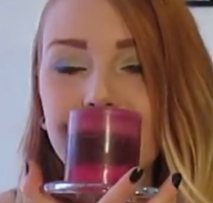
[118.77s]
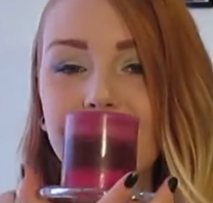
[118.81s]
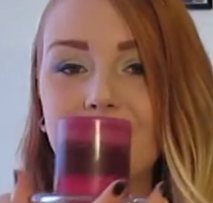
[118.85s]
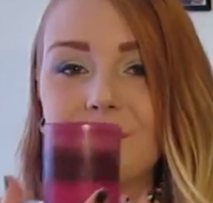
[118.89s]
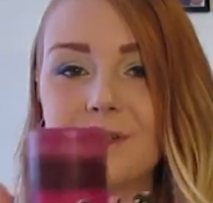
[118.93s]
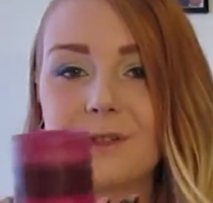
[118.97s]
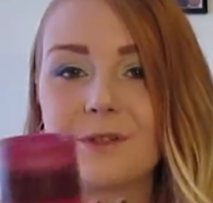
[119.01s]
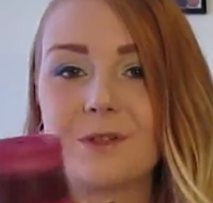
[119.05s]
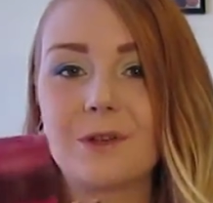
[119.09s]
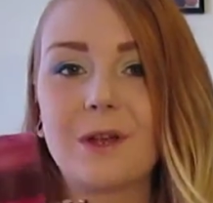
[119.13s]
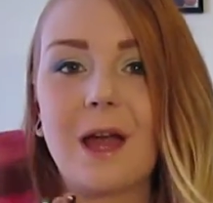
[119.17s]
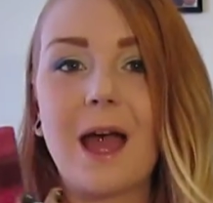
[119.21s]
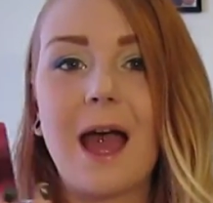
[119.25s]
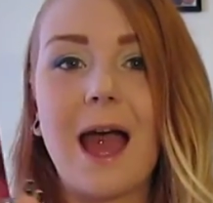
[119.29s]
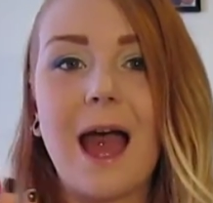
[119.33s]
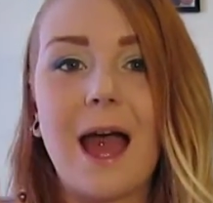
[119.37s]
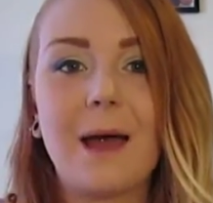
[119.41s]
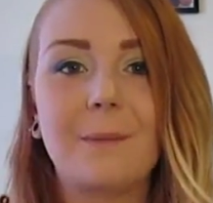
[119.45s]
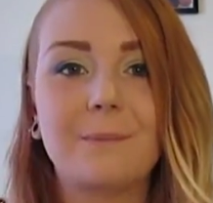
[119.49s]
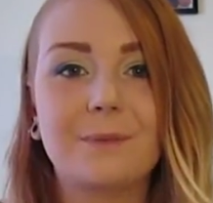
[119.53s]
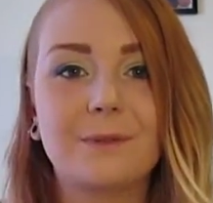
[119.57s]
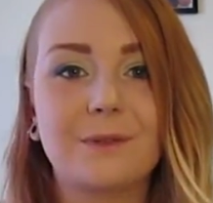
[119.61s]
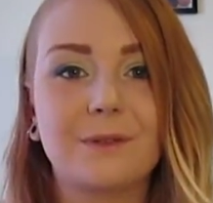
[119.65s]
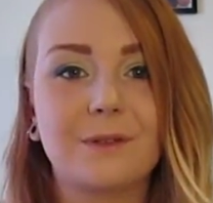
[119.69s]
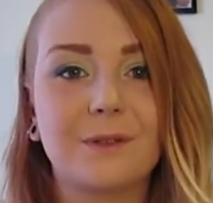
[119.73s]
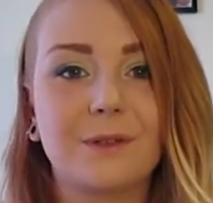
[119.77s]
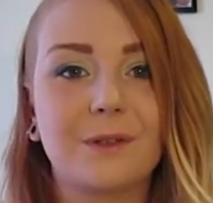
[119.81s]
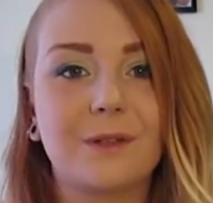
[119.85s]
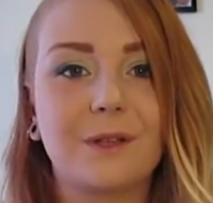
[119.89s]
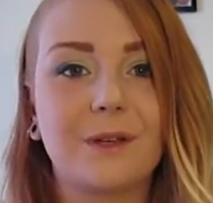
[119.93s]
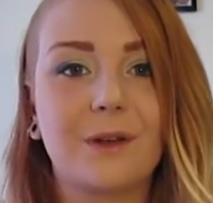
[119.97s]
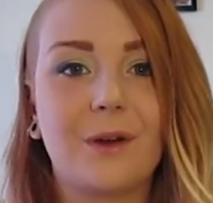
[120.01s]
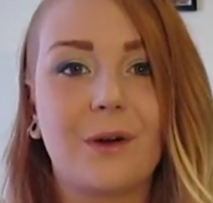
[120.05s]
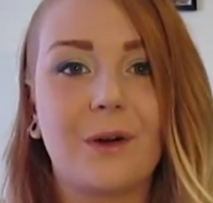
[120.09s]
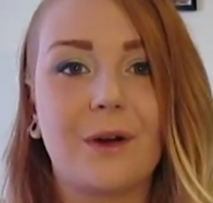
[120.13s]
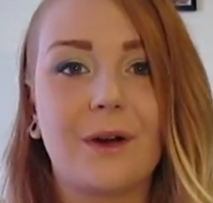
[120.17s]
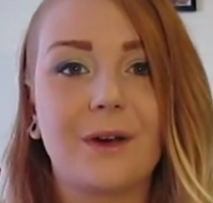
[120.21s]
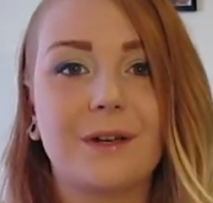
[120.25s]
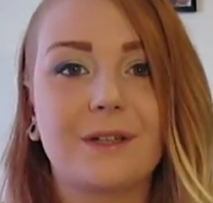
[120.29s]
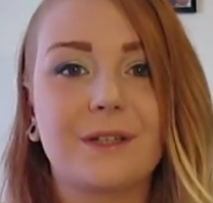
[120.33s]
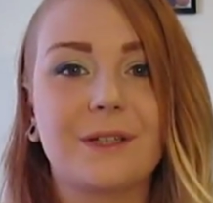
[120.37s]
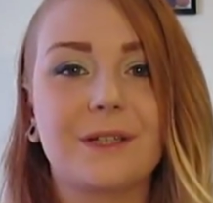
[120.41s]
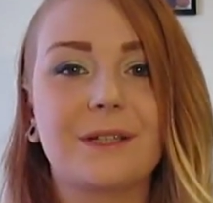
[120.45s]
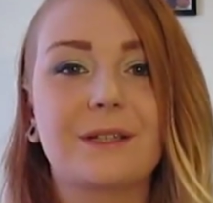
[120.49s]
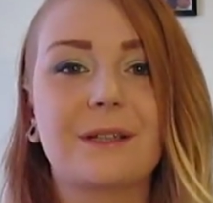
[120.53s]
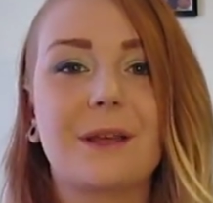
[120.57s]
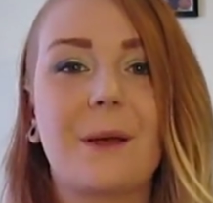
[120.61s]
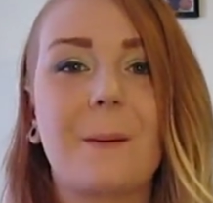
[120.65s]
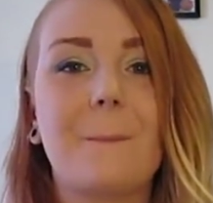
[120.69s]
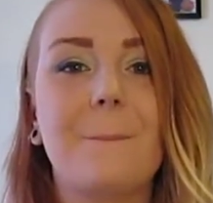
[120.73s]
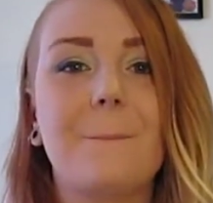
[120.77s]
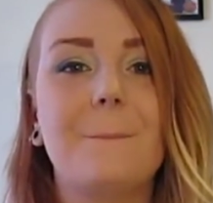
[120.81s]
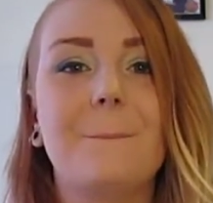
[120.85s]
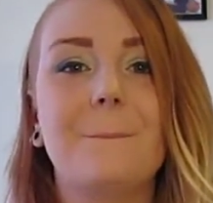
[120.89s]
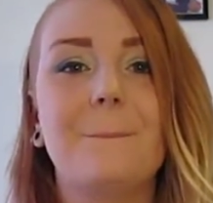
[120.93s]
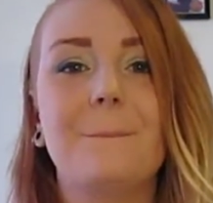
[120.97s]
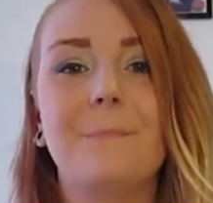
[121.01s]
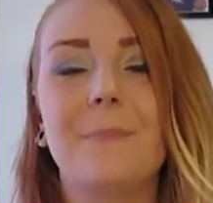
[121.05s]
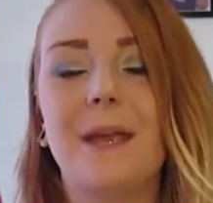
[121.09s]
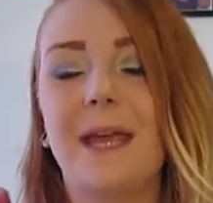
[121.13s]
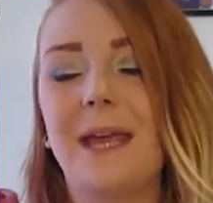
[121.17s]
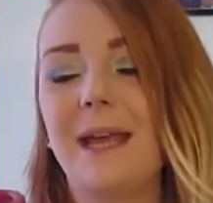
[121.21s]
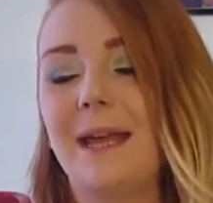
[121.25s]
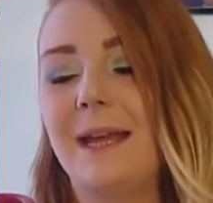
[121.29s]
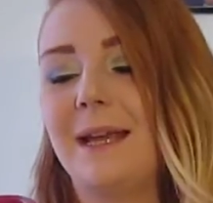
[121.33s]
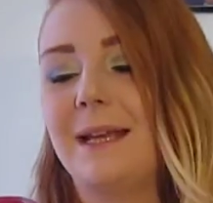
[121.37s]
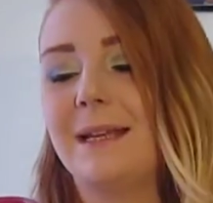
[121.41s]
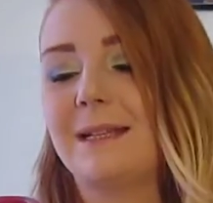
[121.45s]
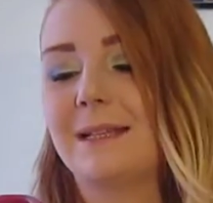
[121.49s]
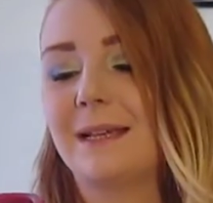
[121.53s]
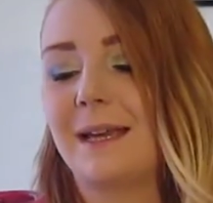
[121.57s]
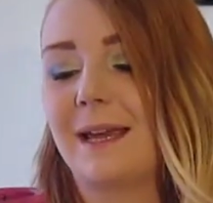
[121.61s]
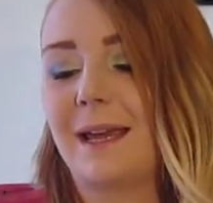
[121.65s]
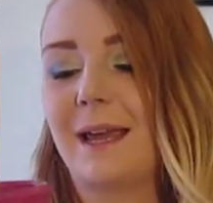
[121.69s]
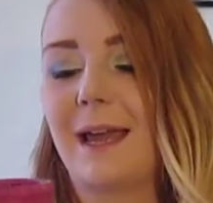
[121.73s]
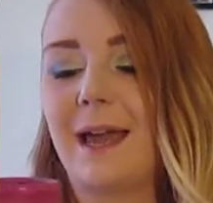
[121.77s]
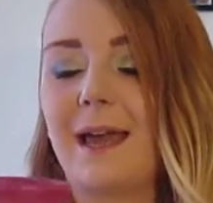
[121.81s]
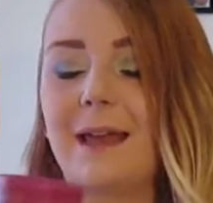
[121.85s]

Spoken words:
Just absolutely gorgeous, amazing.